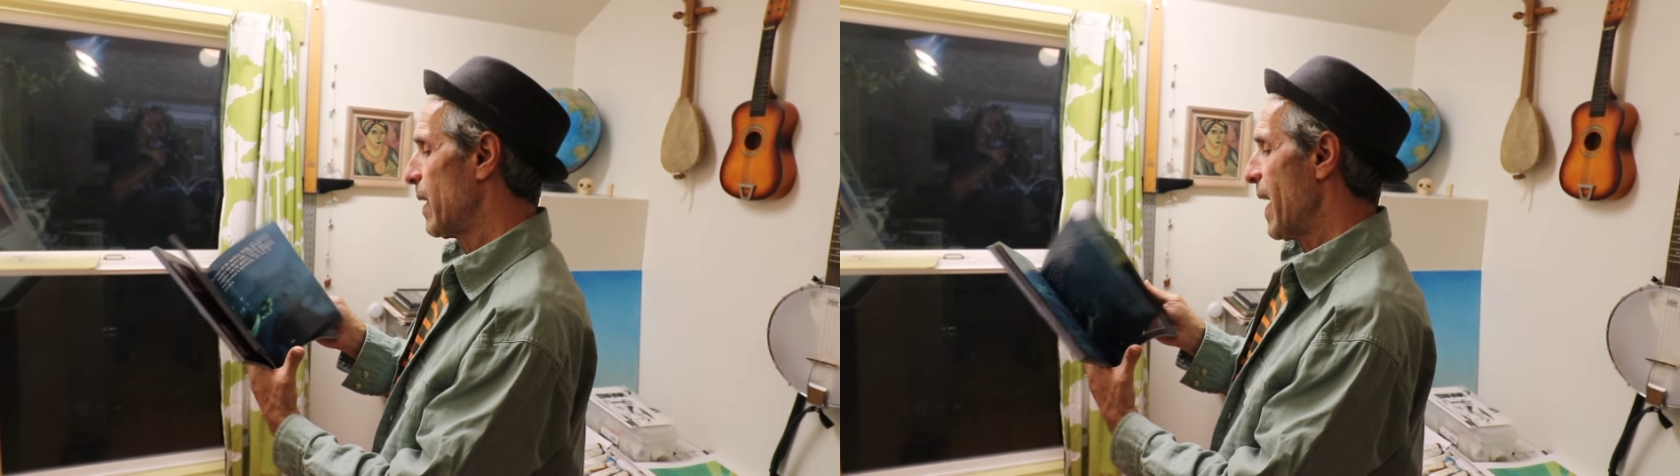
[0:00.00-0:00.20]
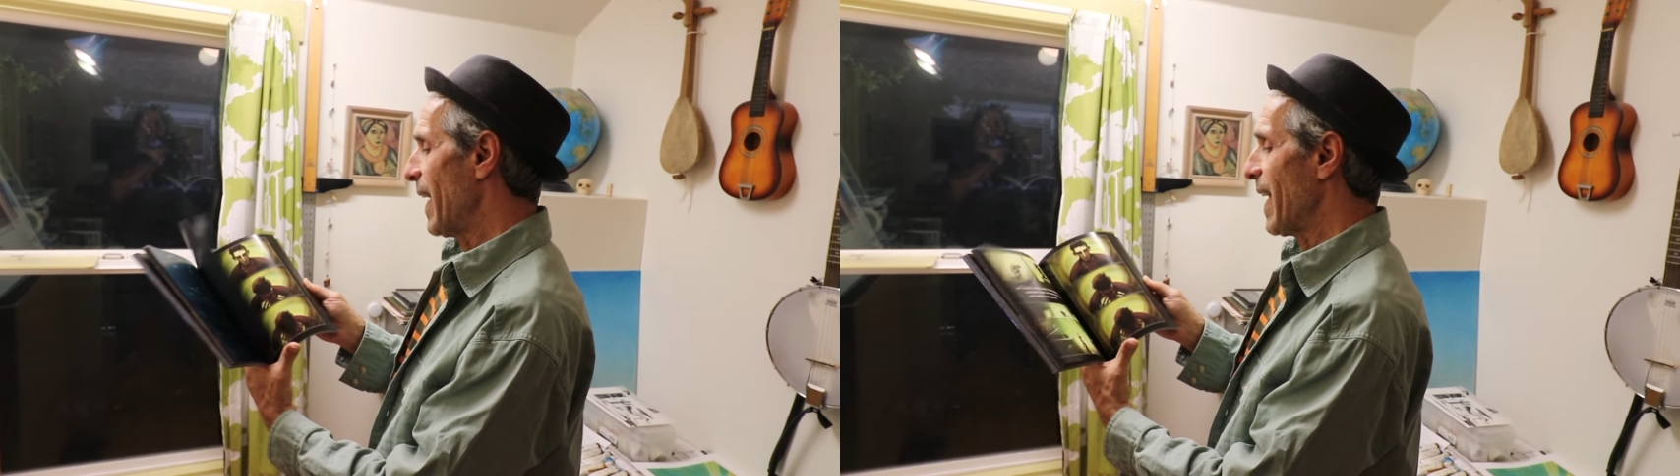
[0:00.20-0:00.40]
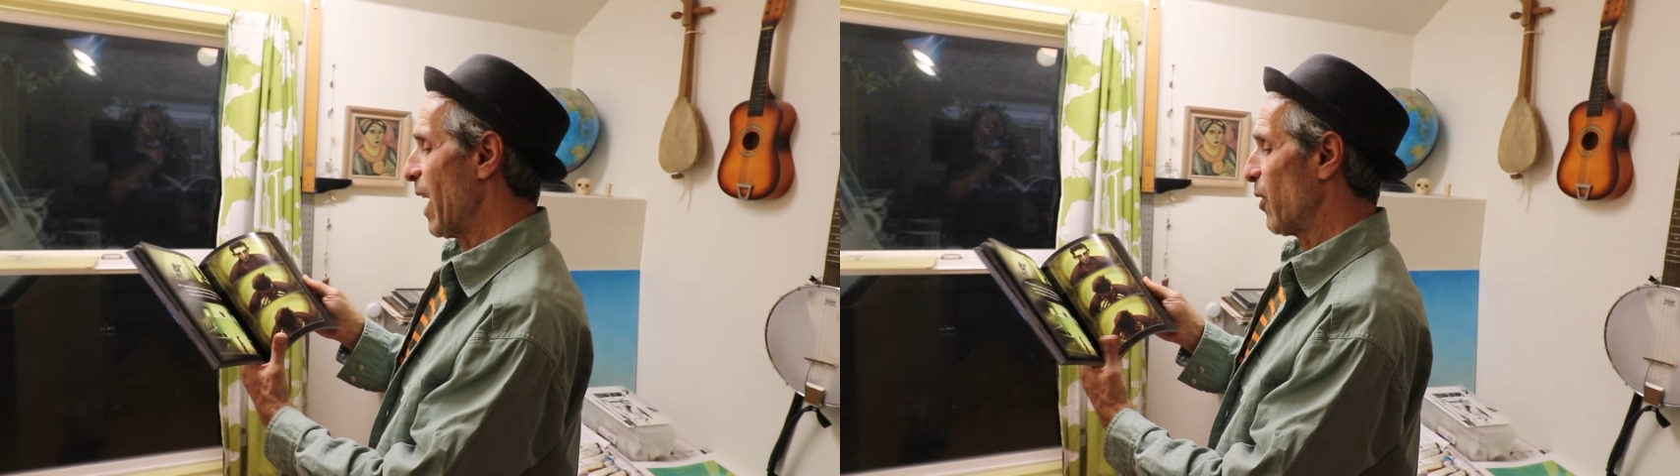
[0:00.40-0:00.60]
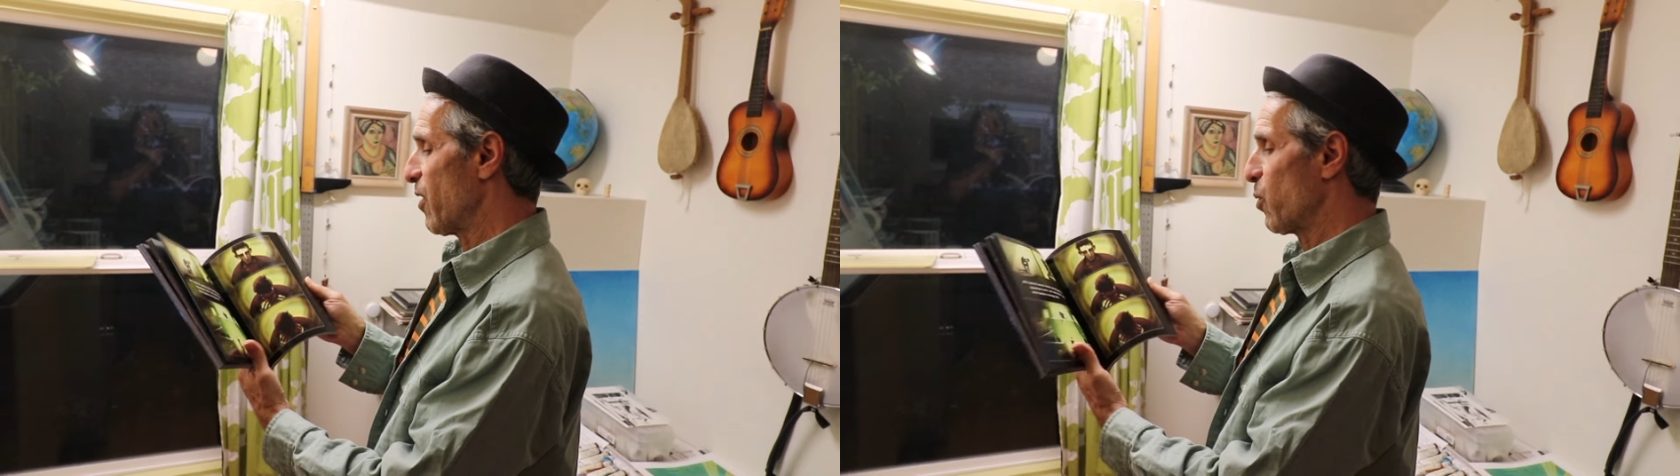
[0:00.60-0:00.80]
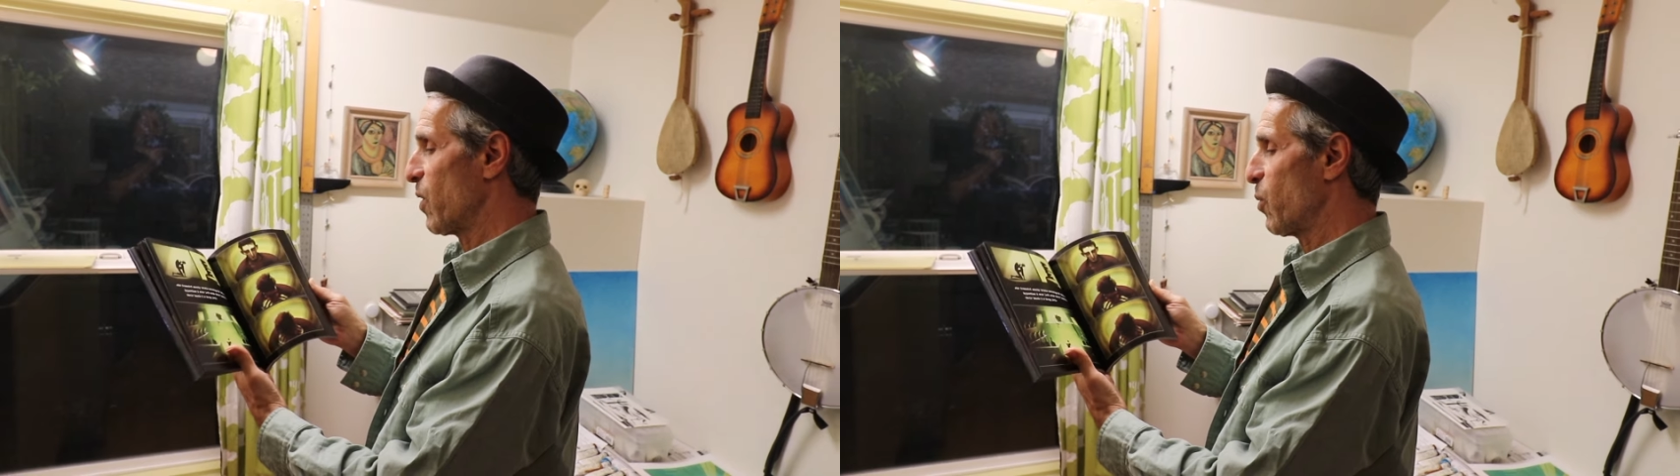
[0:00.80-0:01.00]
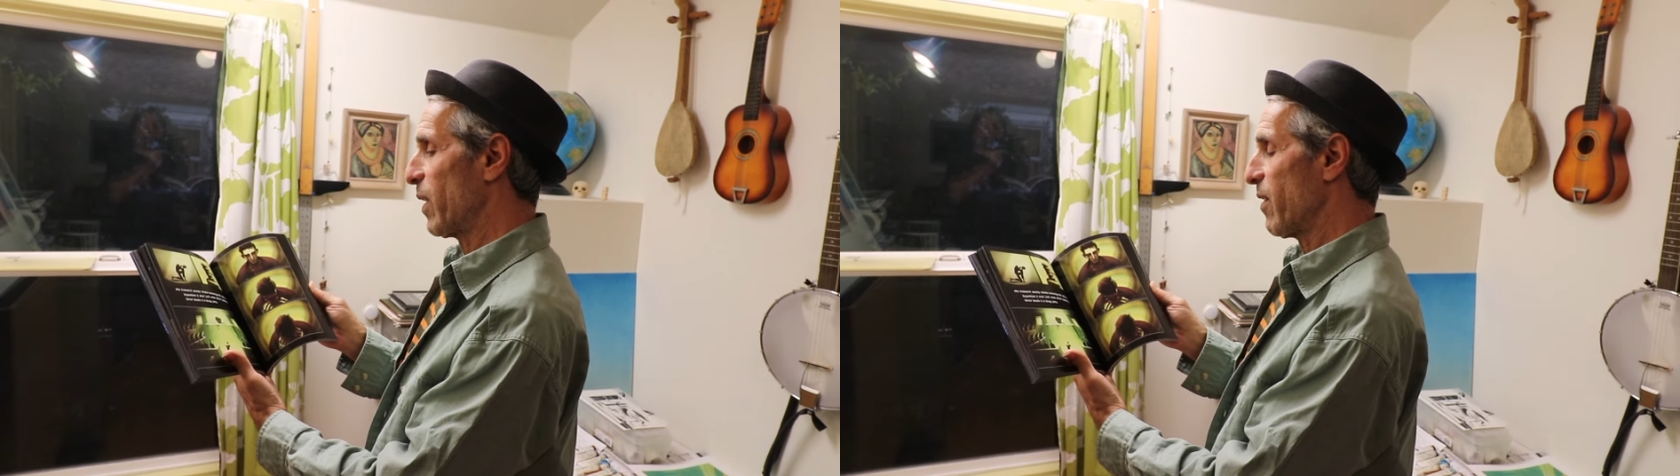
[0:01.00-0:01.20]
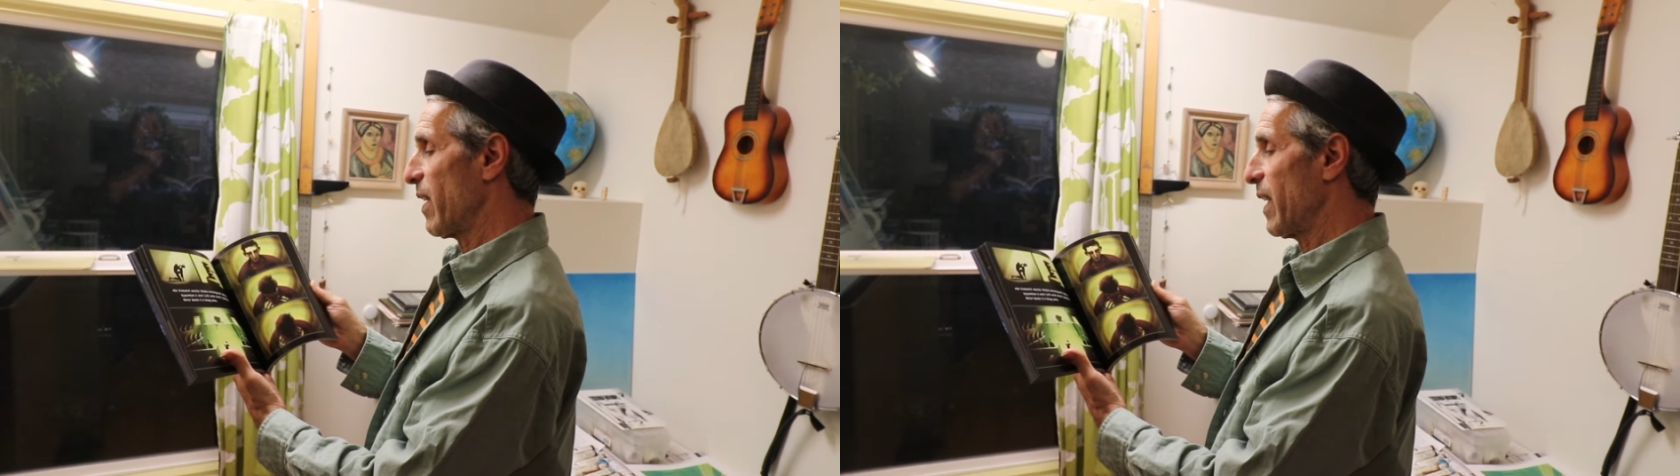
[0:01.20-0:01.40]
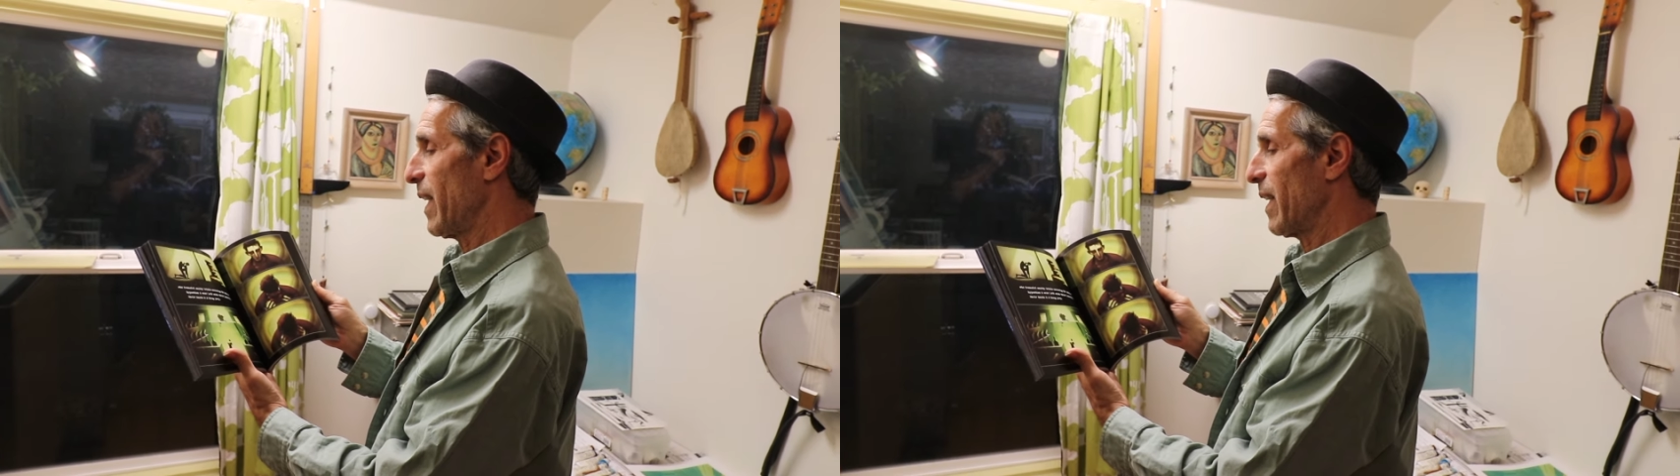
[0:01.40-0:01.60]
Anyhow, this was one of
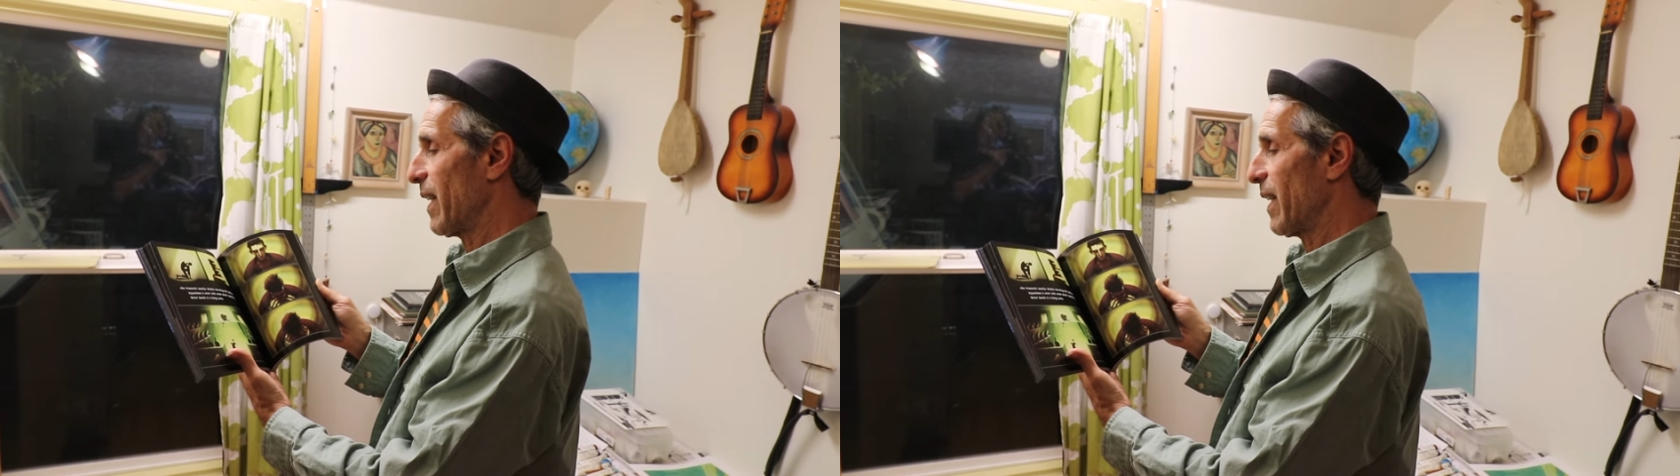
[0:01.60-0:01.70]
the